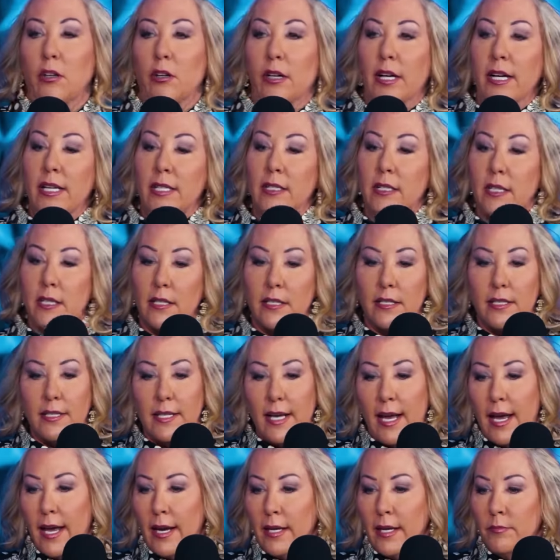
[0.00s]
Or he's going to
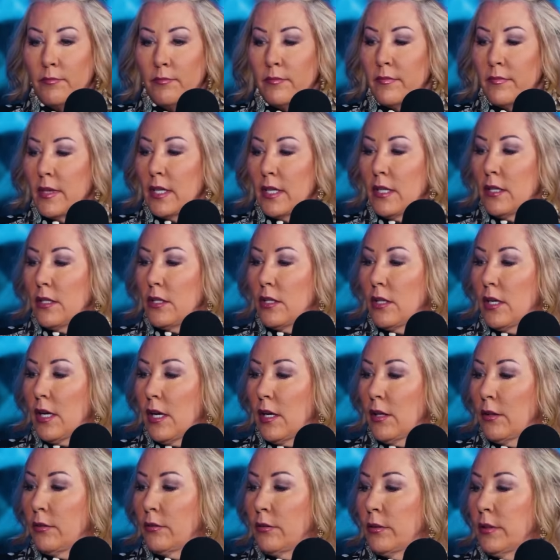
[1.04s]
say, you
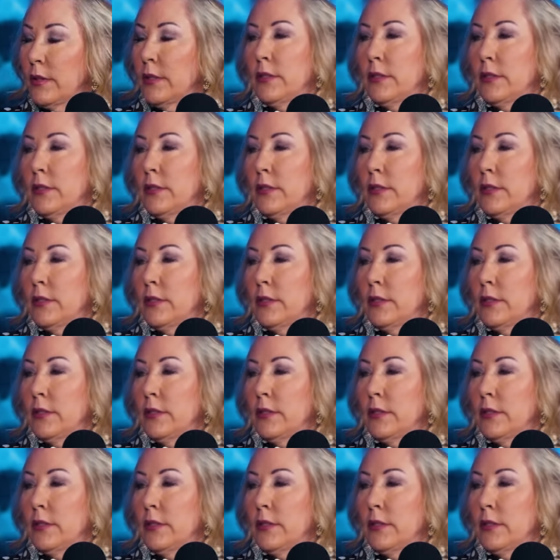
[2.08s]
know,